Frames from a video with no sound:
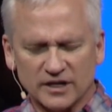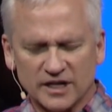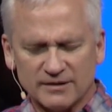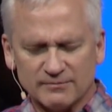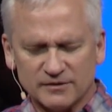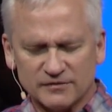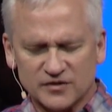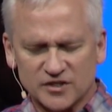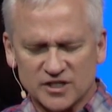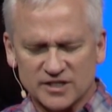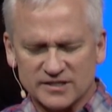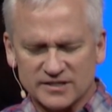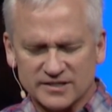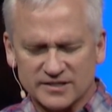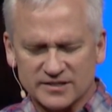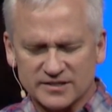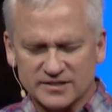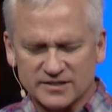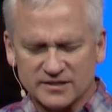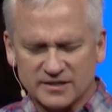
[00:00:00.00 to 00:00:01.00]
name of
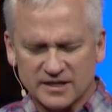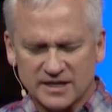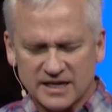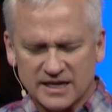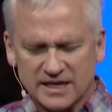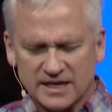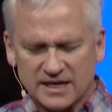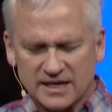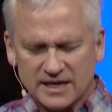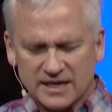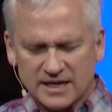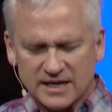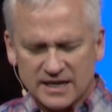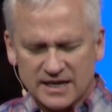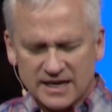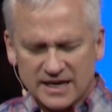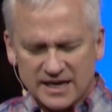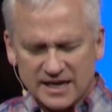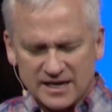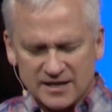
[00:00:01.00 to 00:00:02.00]
Jesus.
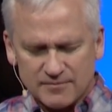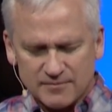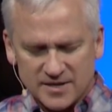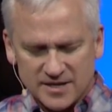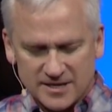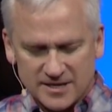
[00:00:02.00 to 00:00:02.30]
Amen.